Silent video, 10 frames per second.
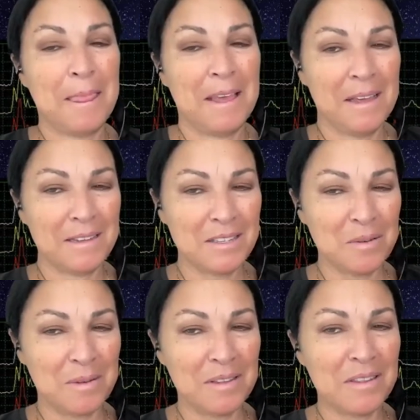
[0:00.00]
So
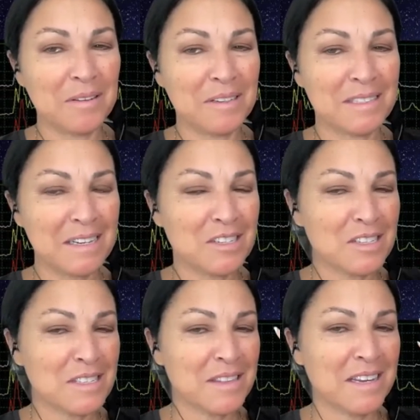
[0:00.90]
it's like,
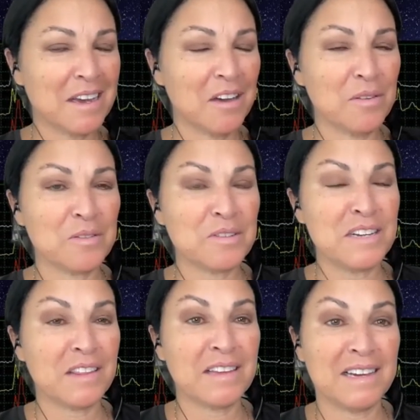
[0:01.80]
just think, oh, there's
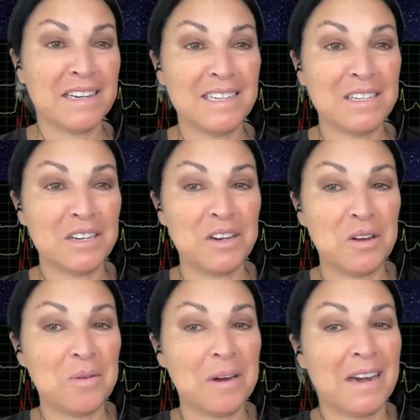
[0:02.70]
nothing I need to know
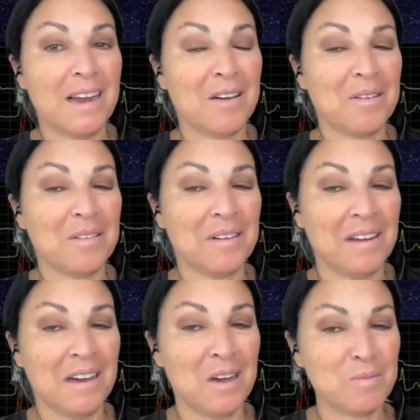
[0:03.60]
right now.
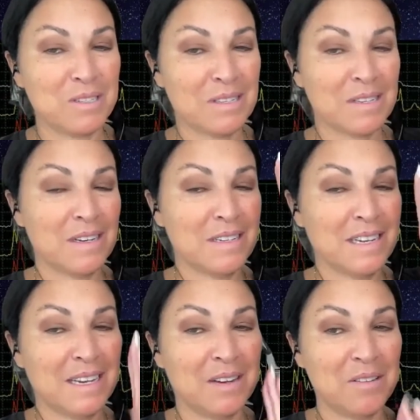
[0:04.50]
I'm just going to
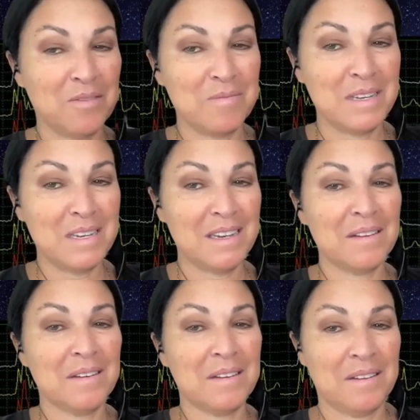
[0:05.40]
take care of me.
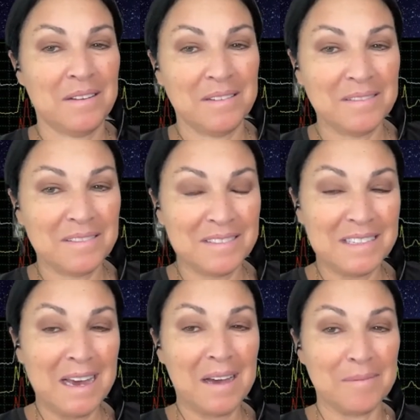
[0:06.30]

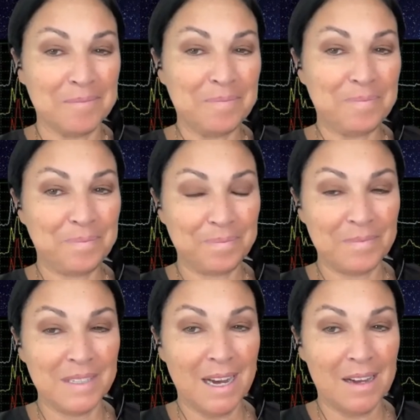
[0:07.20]
Yeah.
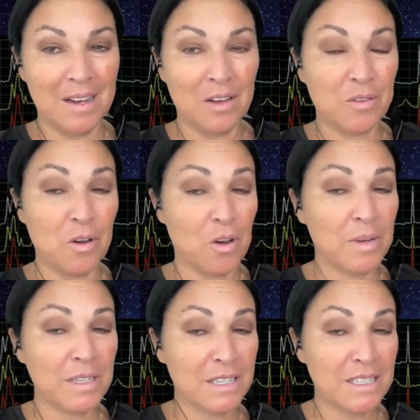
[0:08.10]
Yeah.
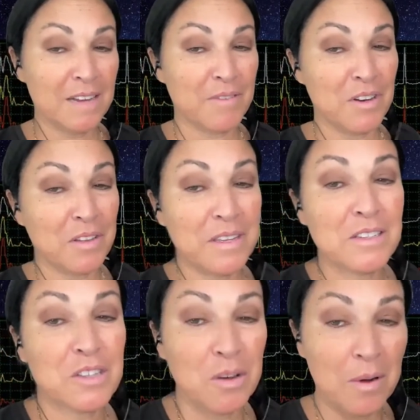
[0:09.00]
It doesn't have nothing.
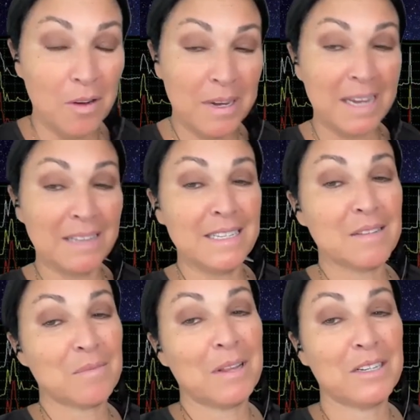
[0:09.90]
So, okay, Lisa,
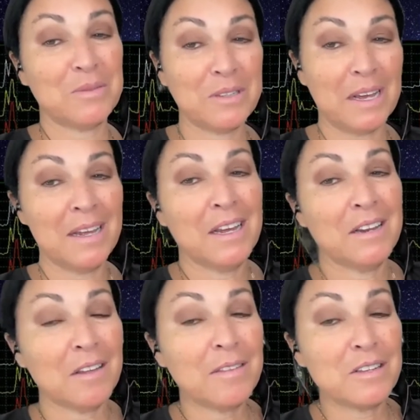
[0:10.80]
I'm glad you wrote that.
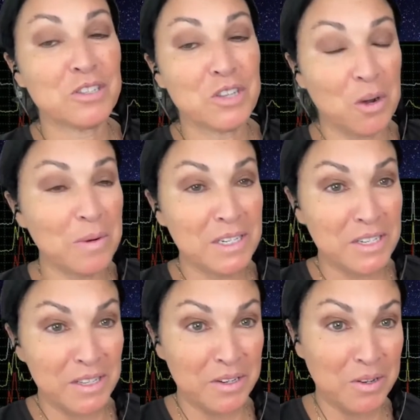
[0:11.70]
Nothing's going to
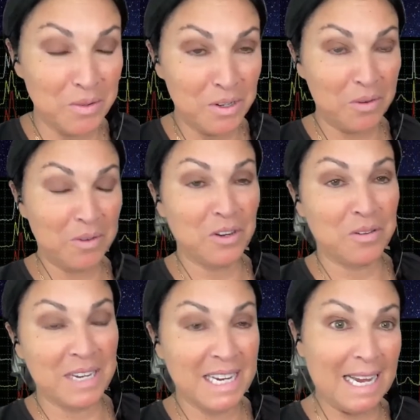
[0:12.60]
the golden current. You're
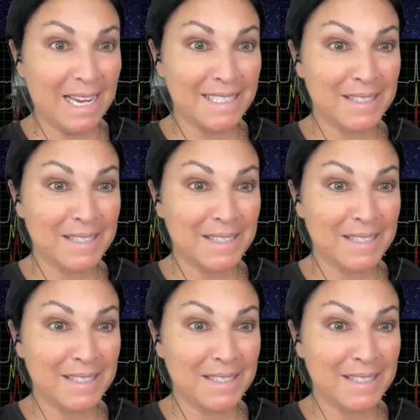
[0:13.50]
in it.